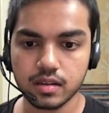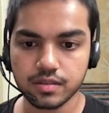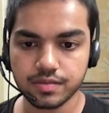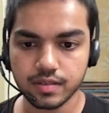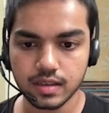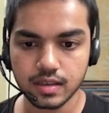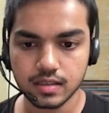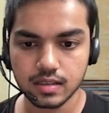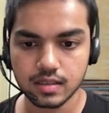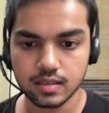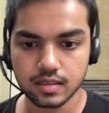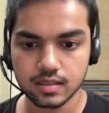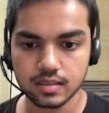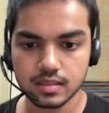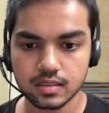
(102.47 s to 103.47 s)
the fact
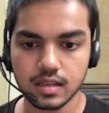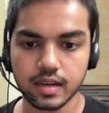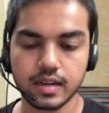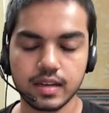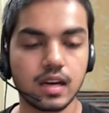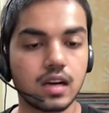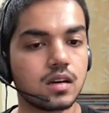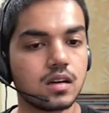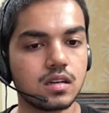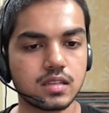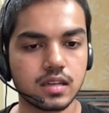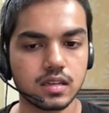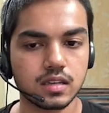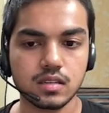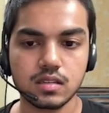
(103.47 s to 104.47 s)
that this is a right angled
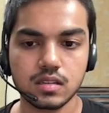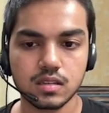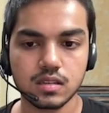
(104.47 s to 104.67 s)
triangle.